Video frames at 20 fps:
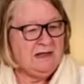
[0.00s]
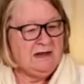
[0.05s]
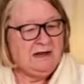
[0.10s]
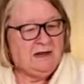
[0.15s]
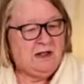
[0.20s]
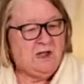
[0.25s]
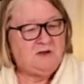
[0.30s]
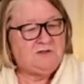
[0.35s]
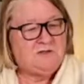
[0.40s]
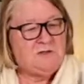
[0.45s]

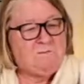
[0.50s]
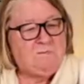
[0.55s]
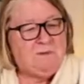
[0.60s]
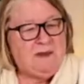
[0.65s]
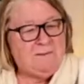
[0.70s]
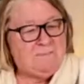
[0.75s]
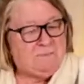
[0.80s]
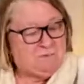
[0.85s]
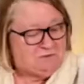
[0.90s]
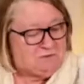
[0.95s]
Loads of
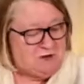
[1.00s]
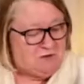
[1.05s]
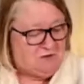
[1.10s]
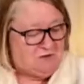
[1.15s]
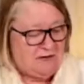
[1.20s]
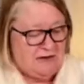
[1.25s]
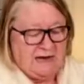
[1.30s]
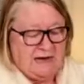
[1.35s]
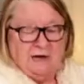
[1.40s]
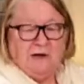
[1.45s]
people
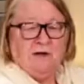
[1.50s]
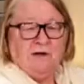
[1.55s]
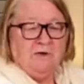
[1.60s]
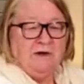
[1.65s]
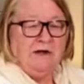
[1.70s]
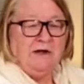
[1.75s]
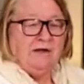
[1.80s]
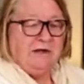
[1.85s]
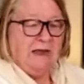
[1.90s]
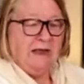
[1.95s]
don't like
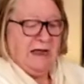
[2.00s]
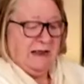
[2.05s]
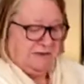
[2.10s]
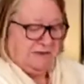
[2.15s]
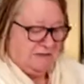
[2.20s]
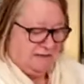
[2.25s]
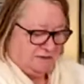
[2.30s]
coriander.